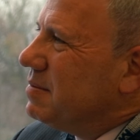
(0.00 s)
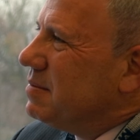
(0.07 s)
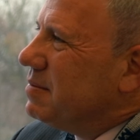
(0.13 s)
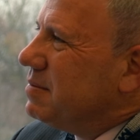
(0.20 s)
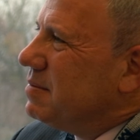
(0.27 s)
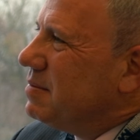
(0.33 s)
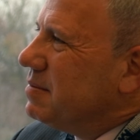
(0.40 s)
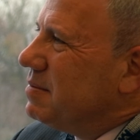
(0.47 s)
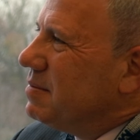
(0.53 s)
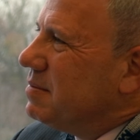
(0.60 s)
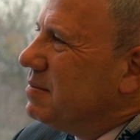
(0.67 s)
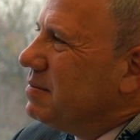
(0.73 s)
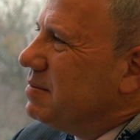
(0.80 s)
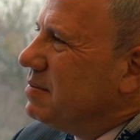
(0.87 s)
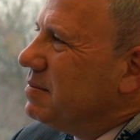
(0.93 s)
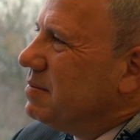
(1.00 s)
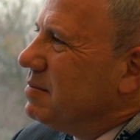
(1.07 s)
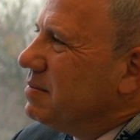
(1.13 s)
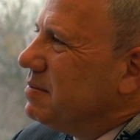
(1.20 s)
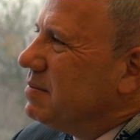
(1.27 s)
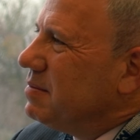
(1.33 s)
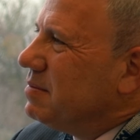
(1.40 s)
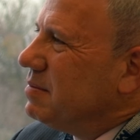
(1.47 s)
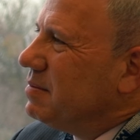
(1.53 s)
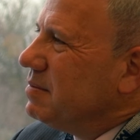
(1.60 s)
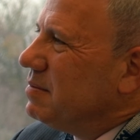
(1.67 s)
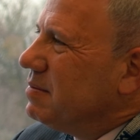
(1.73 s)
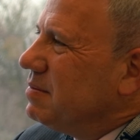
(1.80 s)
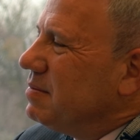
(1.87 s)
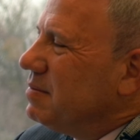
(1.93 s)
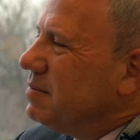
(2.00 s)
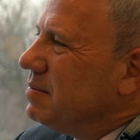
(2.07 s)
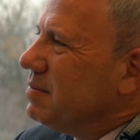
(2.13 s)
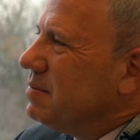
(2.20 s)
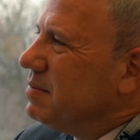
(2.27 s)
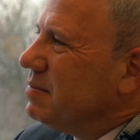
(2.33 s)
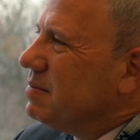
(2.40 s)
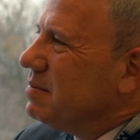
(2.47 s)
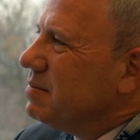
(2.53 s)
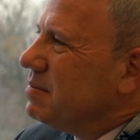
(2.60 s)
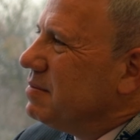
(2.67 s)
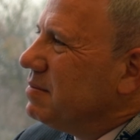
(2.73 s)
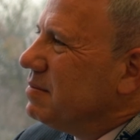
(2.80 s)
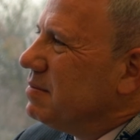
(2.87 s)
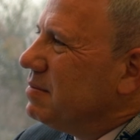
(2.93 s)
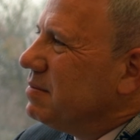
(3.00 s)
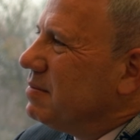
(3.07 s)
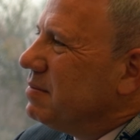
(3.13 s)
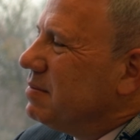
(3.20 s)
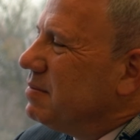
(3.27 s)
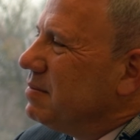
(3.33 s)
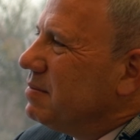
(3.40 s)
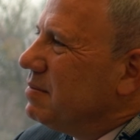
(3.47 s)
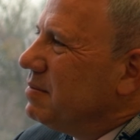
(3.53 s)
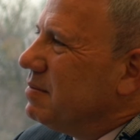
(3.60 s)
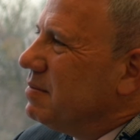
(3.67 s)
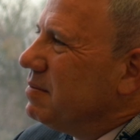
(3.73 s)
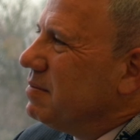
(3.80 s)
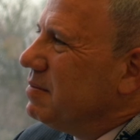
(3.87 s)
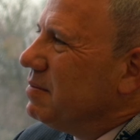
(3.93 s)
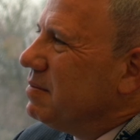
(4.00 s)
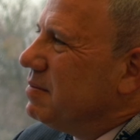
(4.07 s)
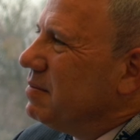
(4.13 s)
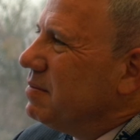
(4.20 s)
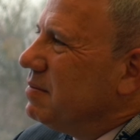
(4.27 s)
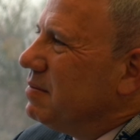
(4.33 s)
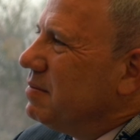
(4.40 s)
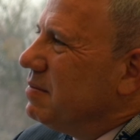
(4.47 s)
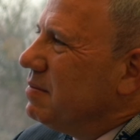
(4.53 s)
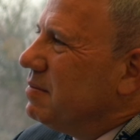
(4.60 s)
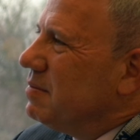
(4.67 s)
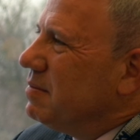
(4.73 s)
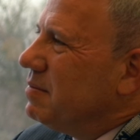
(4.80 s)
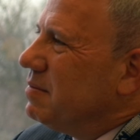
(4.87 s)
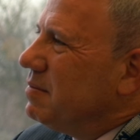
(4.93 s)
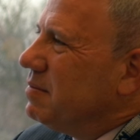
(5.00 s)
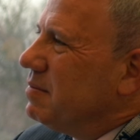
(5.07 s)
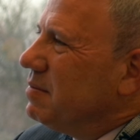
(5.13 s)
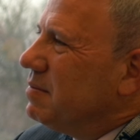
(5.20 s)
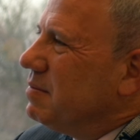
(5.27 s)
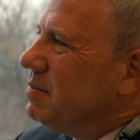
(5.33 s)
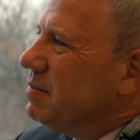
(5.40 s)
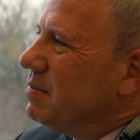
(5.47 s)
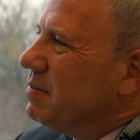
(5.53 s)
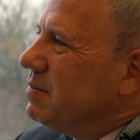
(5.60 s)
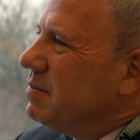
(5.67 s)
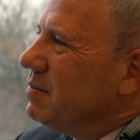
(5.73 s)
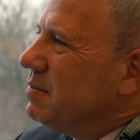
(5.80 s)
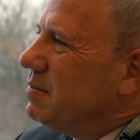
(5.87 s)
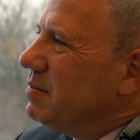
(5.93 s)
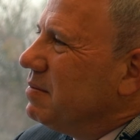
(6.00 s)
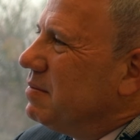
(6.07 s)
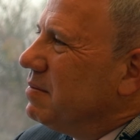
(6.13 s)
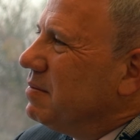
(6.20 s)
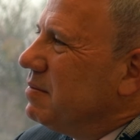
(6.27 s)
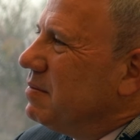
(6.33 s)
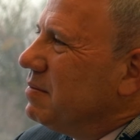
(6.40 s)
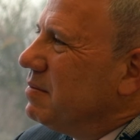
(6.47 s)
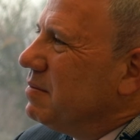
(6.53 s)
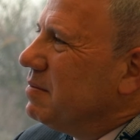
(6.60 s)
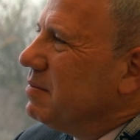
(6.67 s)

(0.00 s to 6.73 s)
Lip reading: This person isn't speaking.